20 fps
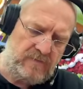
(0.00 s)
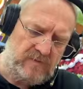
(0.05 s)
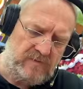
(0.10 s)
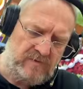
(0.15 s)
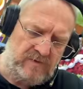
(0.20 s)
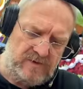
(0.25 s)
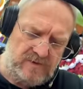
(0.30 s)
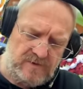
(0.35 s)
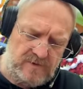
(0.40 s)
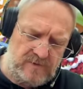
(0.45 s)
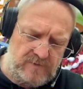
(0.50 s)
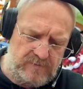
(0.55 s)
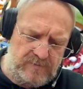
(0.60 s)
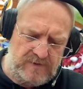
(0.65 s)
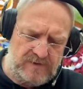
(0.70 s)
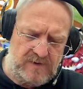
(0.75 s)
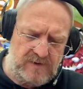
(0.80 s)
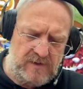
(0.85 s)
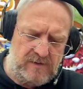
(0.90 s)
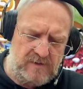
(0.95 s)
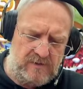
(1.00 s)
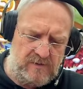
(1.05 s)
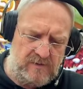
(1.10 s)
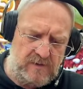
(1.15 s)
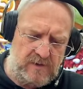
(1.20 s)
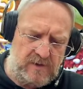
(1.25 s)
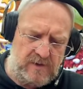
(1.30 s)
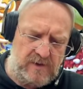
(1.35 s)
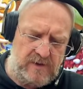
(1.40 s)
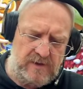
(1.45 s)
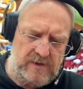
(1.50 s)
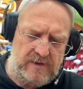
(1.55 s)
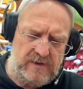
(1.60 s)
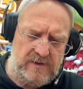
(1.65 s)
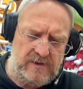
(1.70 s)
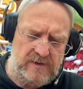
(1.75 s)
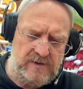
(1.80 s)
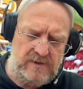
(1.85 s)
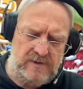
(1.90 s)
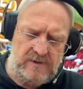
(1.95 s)
For the Supercell
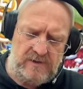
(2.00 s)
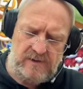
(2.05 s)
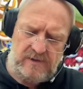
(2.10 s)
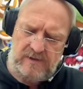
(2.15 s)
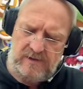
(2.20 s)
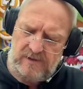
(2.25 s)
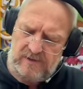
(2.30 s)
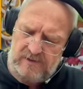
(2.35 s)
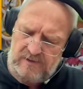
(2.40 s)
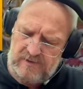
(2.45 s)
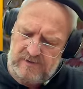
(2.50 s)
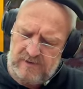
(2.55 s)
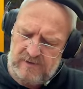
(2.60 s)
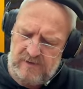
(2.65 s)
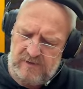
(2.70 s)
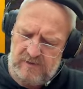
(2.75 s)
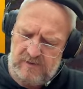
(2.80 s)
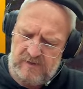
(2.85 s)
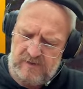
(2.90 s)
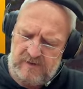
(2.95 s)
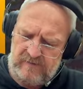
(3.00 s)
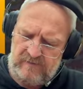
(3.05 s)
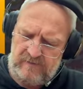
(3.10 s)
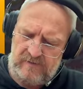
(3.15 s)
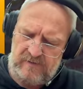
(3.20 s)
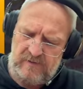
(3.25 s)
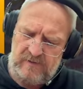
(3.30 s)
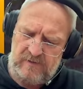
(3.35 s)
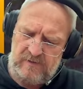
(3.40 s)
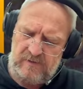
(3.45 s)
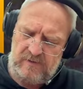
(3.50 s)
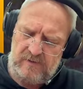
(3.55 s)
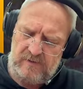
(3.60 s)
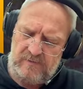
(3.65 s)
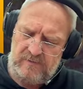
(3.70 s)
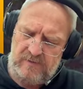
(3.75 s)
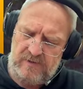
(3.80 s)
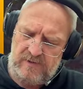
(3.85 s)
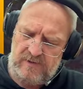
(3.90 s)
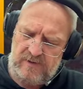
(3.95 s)
ID, let's go have a look.
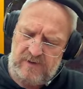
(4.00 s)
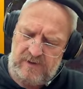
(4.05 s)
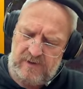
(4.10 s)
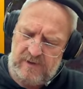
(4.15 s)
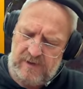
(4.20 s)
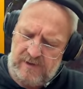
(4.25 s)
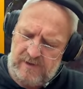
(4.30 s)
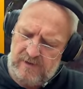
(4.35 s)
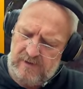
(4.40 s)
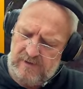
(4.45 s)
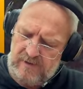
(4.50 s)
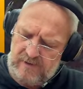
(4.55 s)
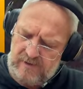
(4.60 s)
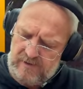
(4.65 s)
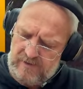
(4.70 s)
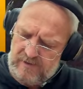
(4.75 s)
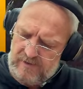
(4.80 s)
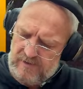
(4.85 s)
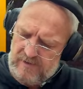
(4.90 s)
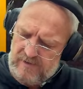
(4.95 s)
Did they add any in